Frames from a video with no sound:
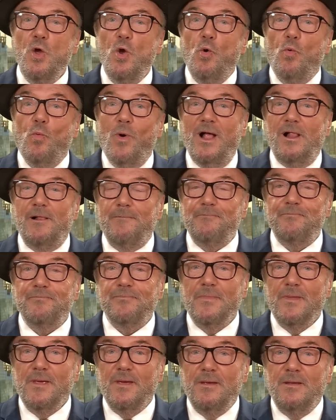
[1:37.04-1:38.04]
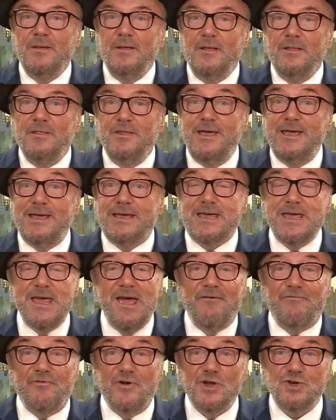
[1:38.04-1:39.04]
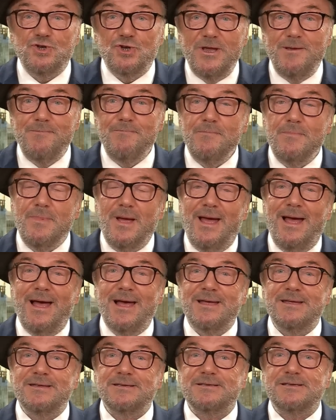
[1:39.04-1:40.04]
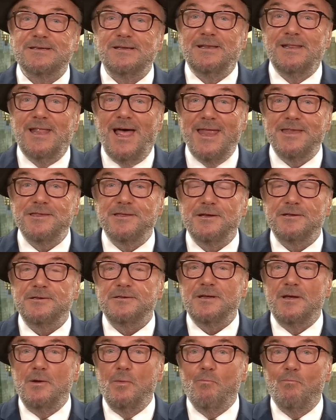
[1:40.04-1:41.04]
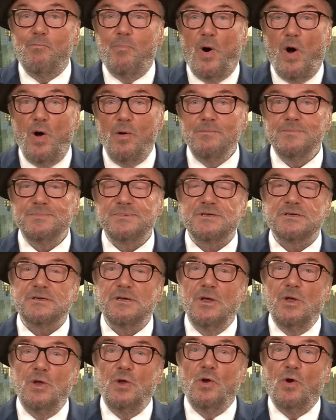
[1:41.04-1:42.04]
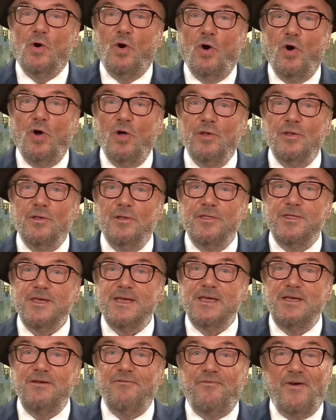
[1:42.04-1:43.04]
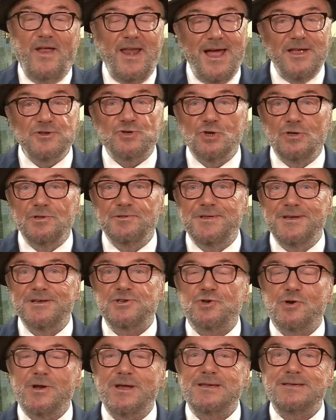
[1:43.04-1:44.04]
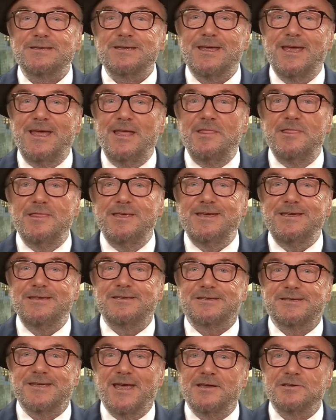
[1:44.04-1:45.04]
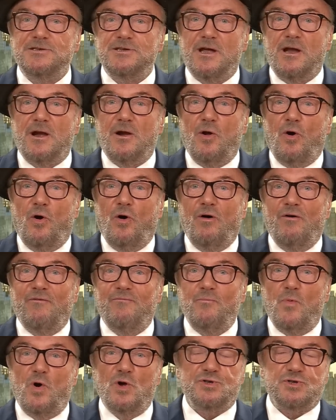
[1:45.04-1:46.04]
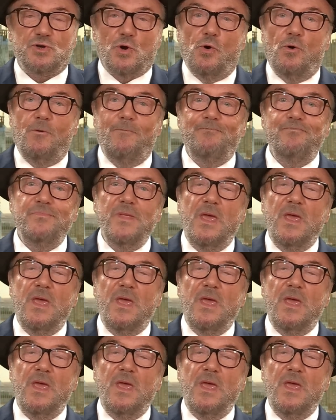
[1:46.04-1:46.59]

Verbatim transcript: Well, the Kiev regime has landed bombs on the financial district in the center of Moscow.